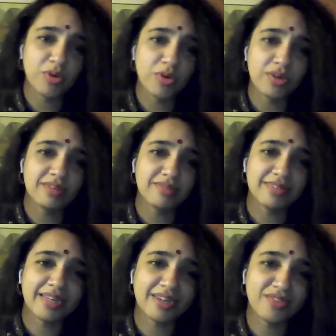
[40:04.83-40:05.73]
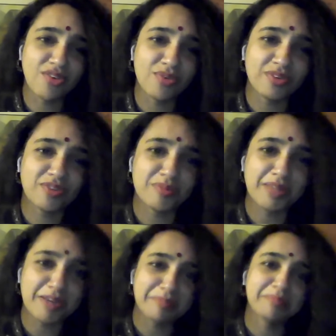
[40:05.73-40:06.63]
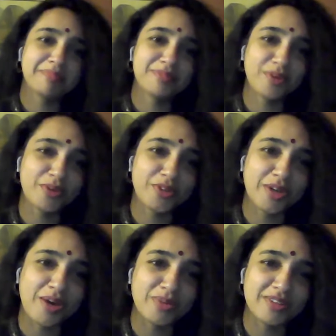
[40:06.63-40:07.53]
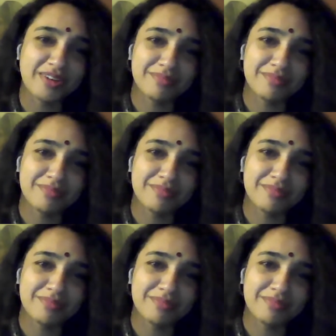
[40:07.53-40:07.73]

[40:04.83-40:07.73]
and take it forward from there. Talk to your counselor.